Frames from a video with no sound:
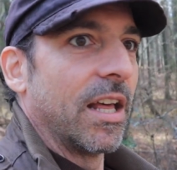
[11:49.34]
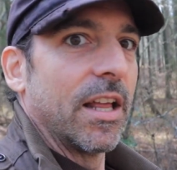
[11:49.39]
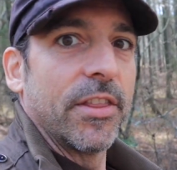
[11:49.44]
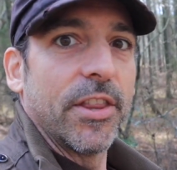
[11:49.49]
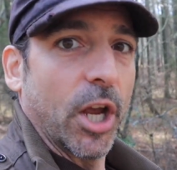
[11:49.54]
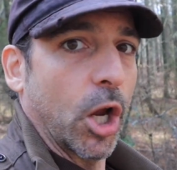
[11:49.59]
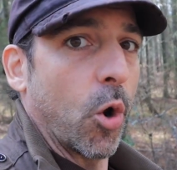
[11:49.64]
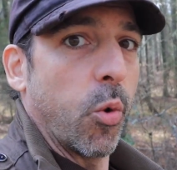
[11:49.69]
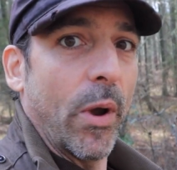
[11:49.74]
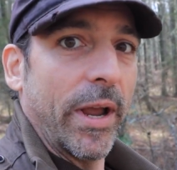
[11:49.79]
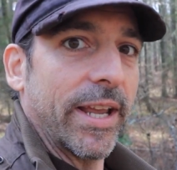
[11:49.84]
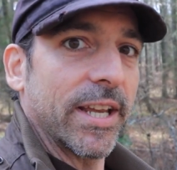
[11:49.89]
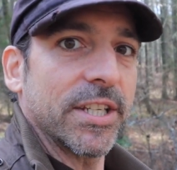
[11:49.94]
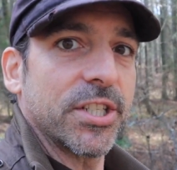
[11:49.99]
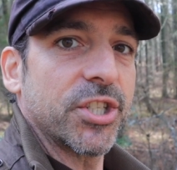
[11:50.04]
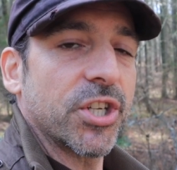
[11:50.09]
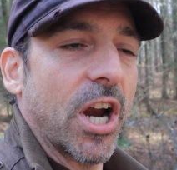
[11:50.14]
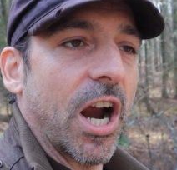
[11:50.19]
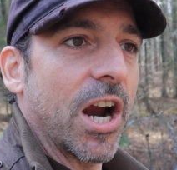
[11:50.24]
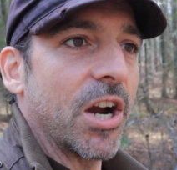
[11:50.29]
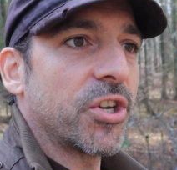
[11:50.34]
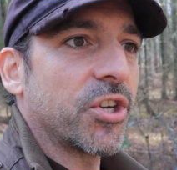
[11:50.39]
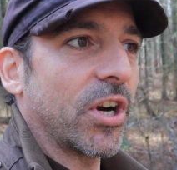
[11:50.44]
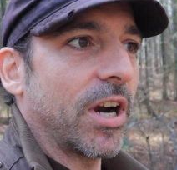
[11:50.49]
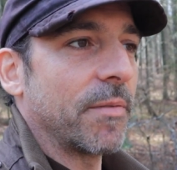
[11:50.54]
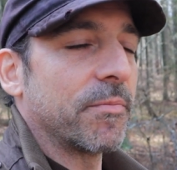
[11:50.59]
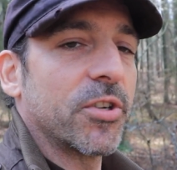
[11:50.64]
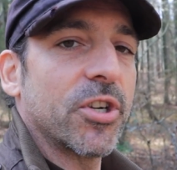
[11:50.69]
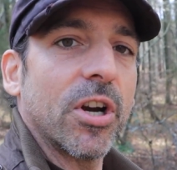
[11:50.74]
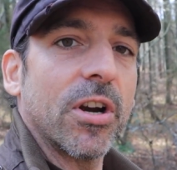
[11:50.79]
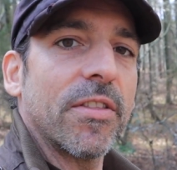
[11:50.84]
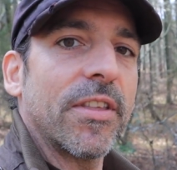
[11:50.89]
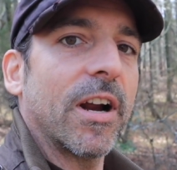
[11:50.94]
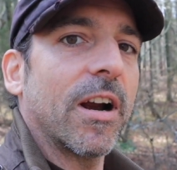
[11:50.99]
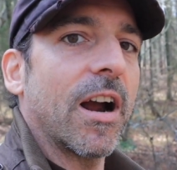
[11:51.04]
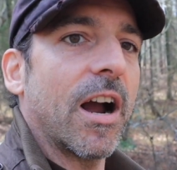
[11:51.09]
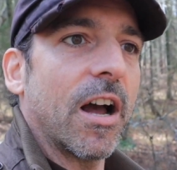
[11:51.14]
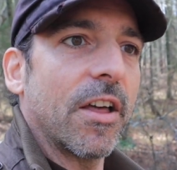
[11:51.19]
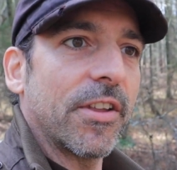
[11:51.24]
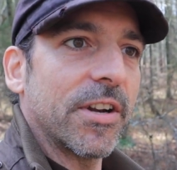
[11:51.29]
the quickest charger. I'm sure there
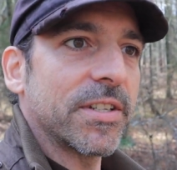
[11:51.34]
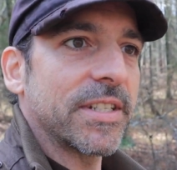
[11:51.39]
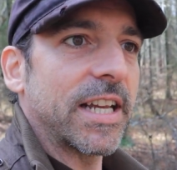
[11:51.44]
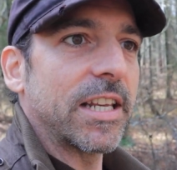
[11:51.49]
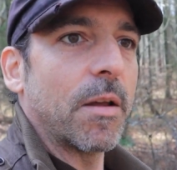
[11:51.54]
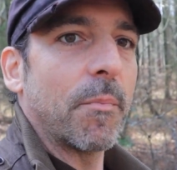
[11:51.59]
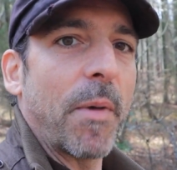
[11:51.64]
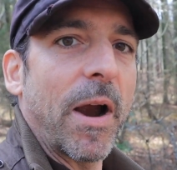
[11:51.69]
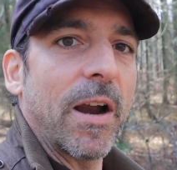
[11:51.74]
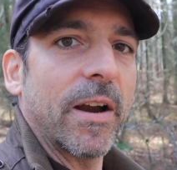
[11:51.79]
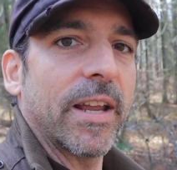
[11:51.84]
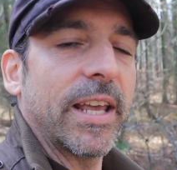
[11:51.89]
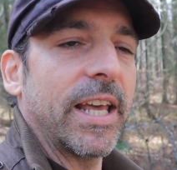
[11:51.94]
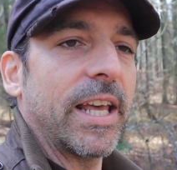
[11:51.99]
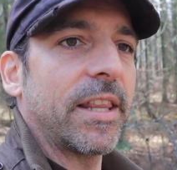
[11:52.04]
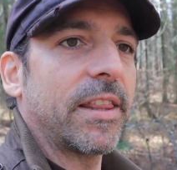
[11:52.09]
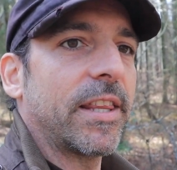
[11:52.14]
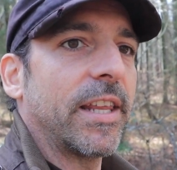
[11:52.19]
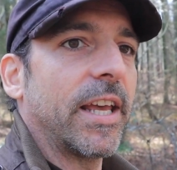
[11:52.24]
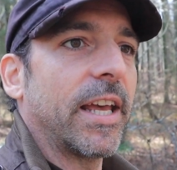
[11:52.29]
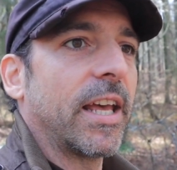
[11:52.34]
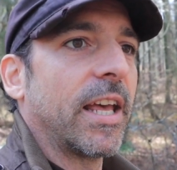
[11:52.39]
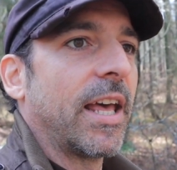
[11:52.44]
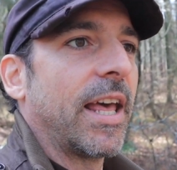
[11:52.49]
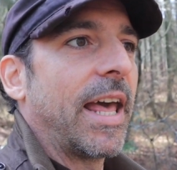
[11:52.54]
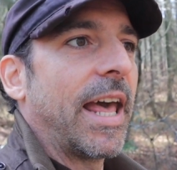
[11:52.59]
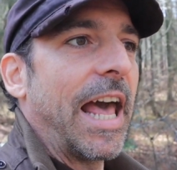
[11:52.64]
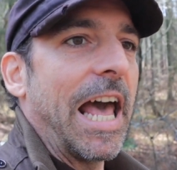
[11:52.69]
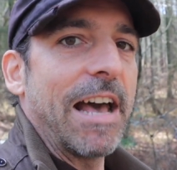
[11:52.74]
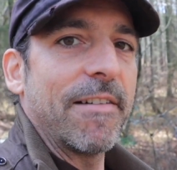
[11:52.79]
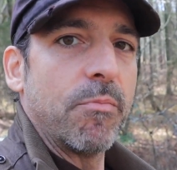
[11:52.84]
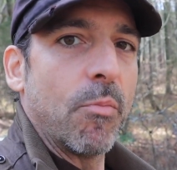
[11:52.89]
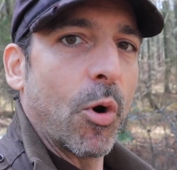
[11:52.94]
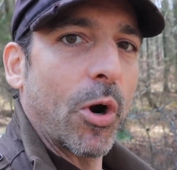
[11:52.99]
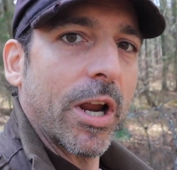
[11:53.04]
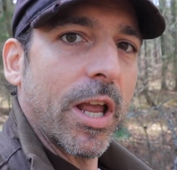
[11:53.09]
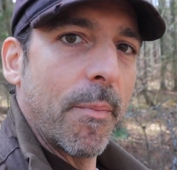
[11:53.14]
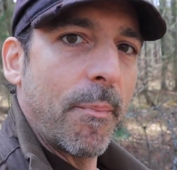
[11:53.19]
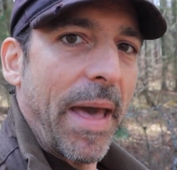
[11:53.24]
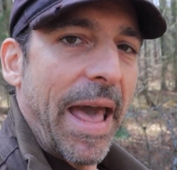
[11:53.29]
are others on the market that have
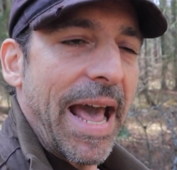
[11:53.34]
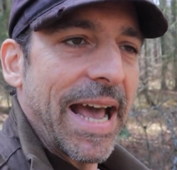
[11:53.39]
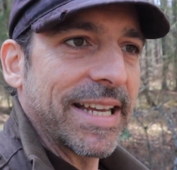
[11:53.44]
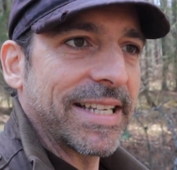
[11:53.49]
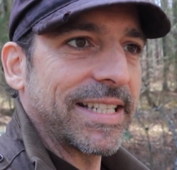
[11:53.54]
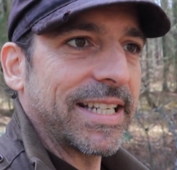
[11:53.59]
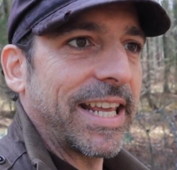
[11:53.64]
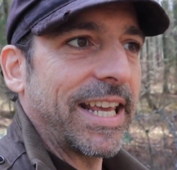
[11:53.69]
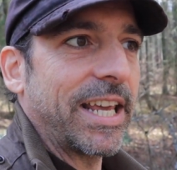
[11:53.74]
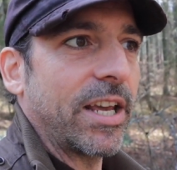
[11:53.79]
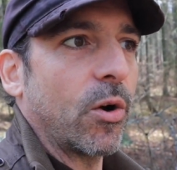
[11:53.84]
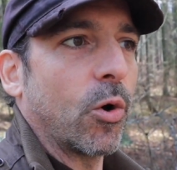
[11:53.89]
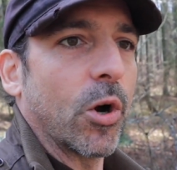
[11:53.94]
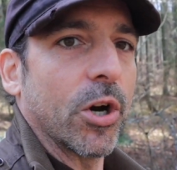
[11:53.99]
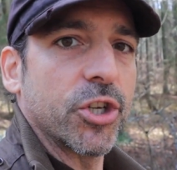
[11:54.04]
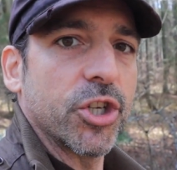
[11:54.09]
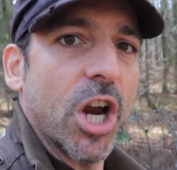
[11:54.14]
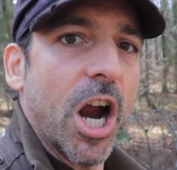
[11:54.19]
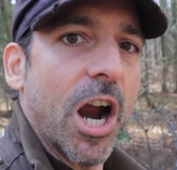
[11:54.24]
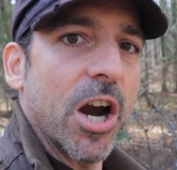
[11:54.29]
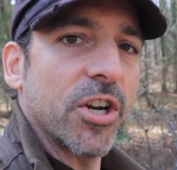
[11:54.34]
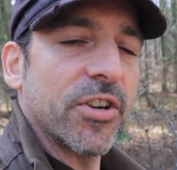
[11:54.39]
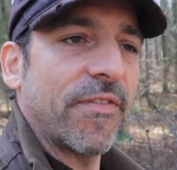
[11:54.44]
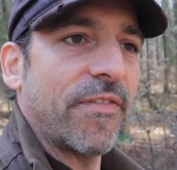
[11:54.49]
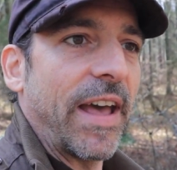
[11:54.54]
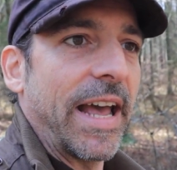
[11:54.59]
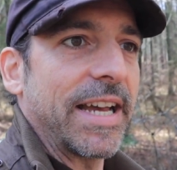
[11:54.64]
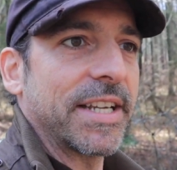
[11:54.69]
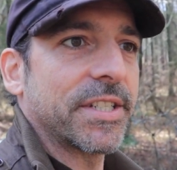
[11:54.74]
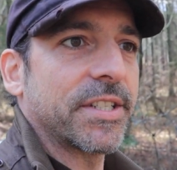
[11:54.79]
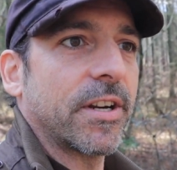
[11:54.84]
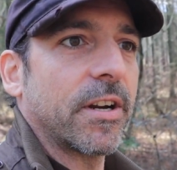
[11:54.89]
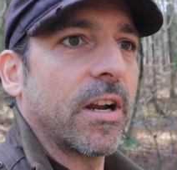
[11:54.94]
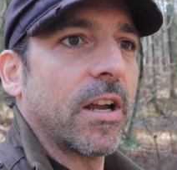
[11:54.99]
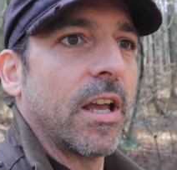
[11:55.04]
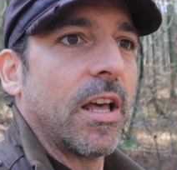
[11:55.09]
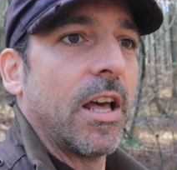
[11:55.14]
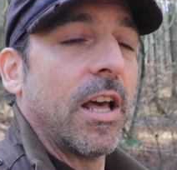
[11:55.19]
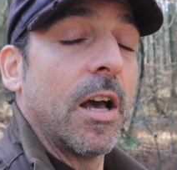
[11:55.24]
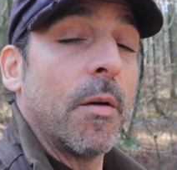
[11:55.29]
more capacity or charge faster,
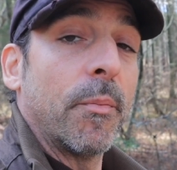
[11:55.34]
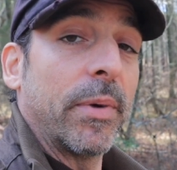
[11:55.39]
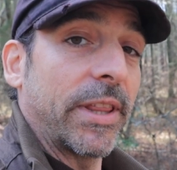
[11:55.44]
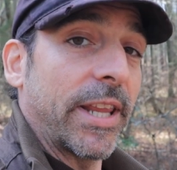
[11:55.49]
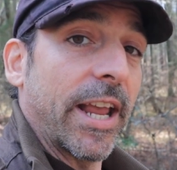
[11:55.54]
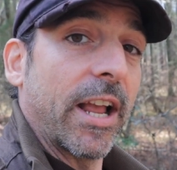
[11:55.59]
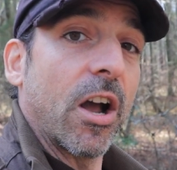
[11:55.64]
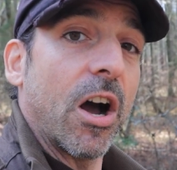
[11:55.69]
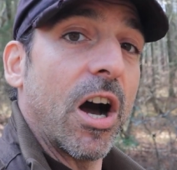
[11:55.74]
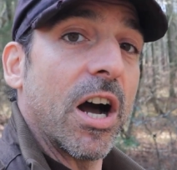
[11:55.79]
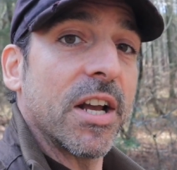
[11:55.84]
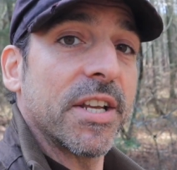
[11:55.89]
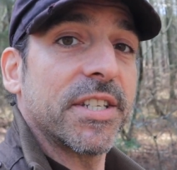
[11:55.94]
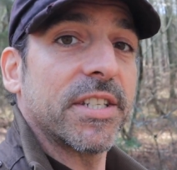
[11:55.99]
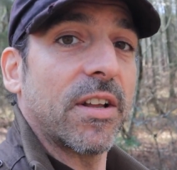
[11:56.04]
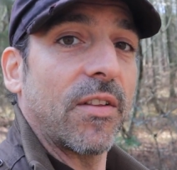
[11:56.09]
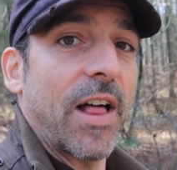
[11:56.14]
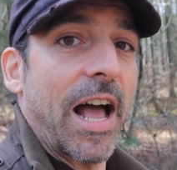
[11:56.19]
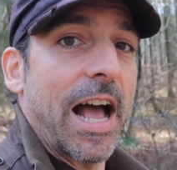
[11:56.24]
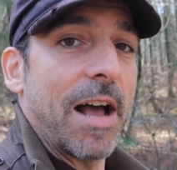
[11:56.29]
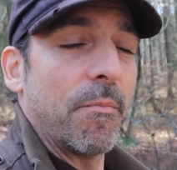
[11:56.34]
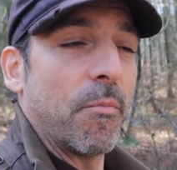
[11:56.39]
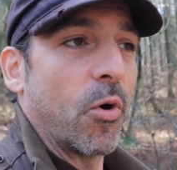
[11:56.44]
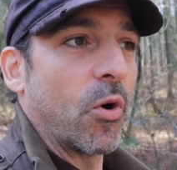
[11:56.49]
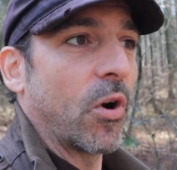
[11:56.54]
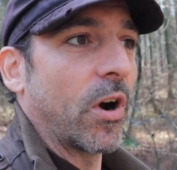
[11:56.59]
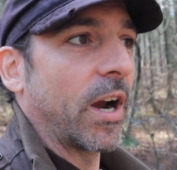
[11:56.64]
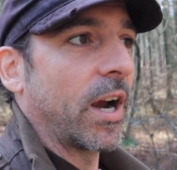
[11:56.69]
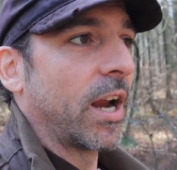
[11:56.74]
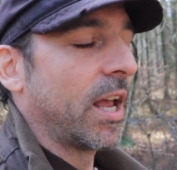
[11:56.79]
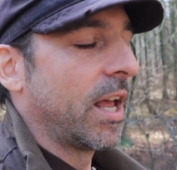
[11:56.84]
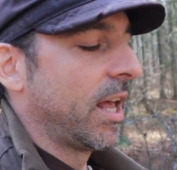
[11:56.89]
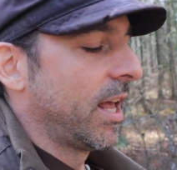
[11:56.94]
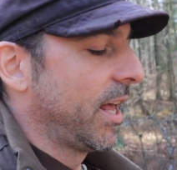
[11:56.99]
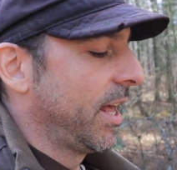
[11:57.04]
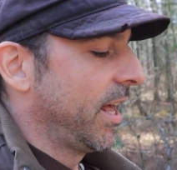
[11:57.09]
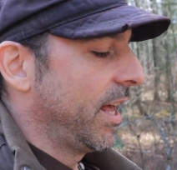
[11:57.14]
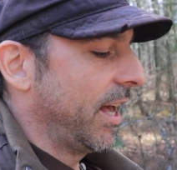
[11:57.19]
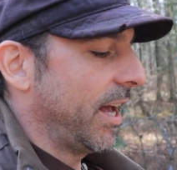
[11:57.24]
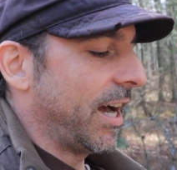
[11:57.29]
but they cost a lot more.
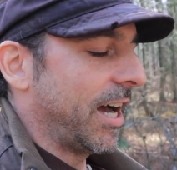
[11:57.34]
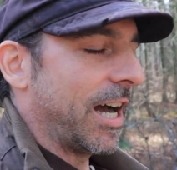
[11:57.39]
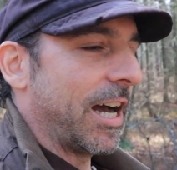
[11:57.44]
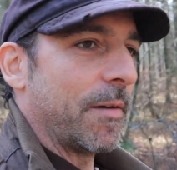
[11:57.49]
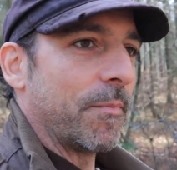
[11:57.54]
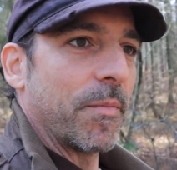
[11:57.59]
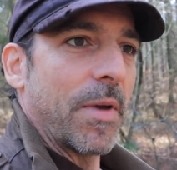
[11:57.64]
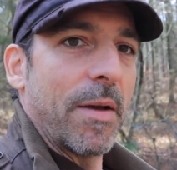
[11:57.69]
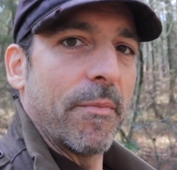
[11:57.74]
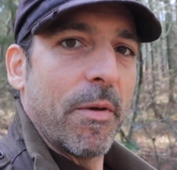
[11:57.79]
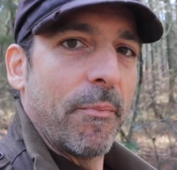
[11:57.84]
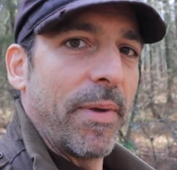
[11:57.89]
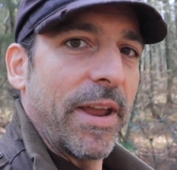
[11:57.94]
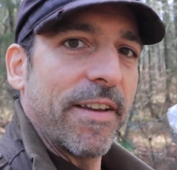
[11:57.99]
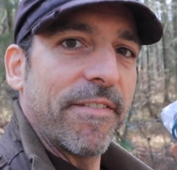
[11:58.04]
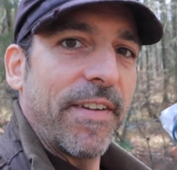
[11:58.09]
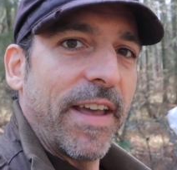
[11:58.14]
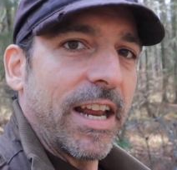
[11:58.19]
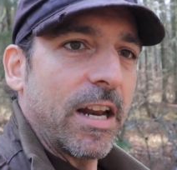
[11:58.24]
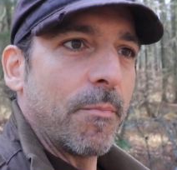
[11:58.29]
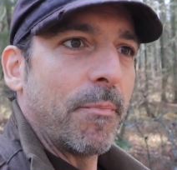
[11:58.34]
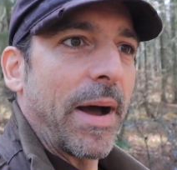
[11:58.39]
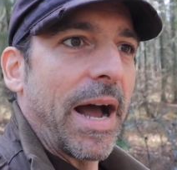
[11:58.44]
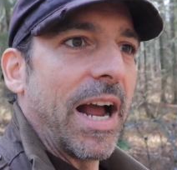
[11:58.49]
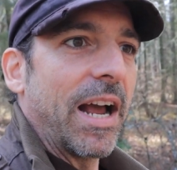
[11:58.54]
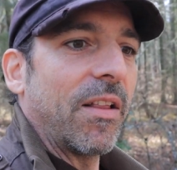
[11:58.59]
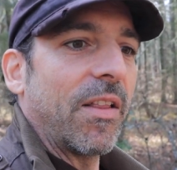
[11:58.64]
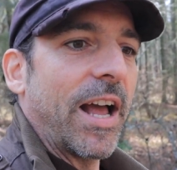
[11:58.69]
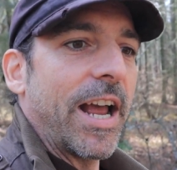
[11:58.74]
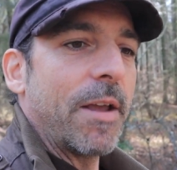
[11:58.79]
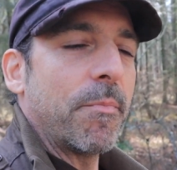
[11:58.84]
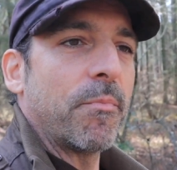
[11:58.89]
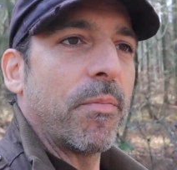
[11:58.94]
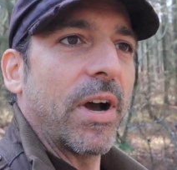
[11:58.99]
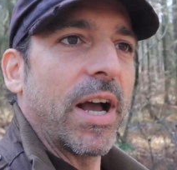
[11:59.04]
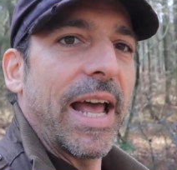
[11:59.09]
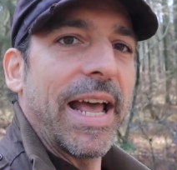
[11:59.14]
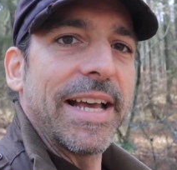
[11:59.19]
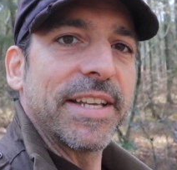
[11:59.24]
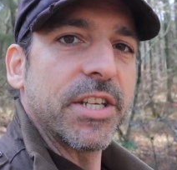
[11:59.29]
I'm a big fan of BioLite,
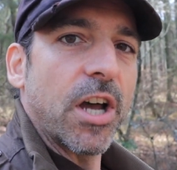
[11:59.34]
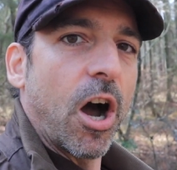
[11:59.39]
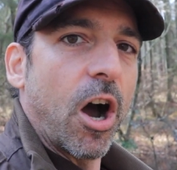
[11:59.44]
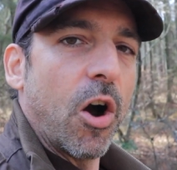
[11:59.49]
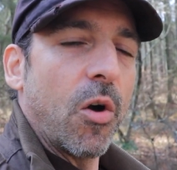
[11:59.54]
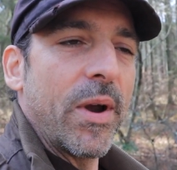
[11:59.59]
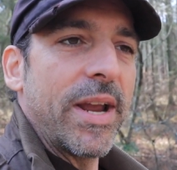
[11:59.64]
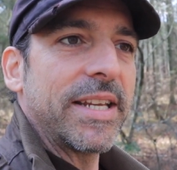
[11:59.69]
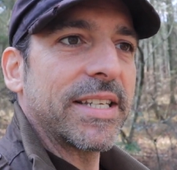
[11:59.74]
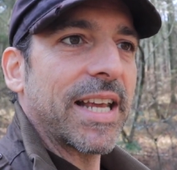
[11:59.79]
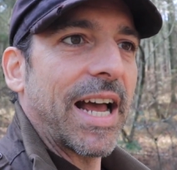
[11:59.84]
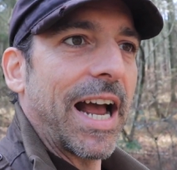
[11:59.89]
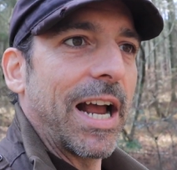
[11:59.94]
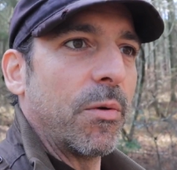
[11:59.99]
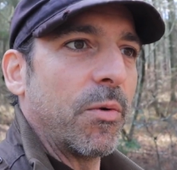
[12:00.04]
but as always, I